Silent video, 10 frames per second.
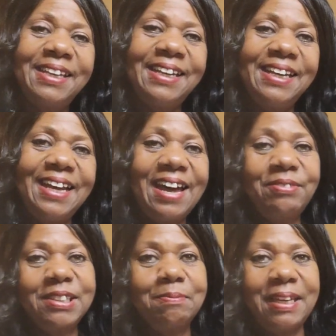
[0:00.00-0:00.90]
I was
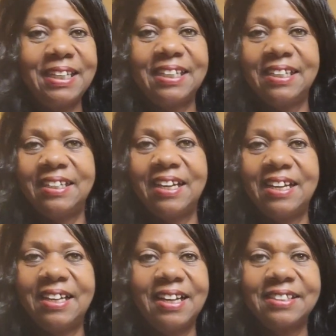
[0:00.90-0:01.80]
making
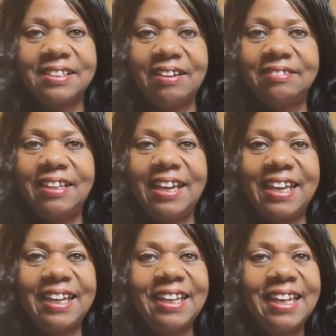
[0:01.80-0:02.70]
a
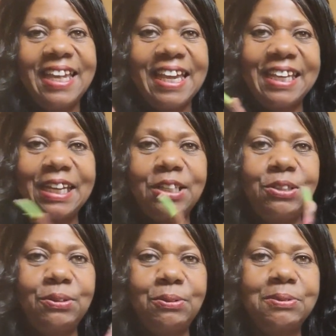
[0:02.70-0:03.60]
saute and I
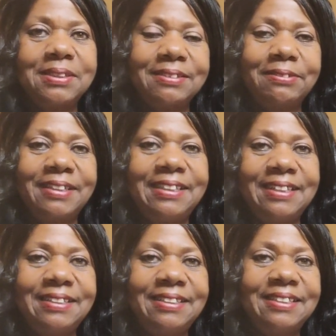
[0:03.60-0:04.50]
used the green
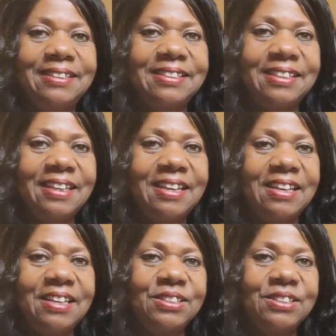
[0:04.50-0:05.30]
onions. So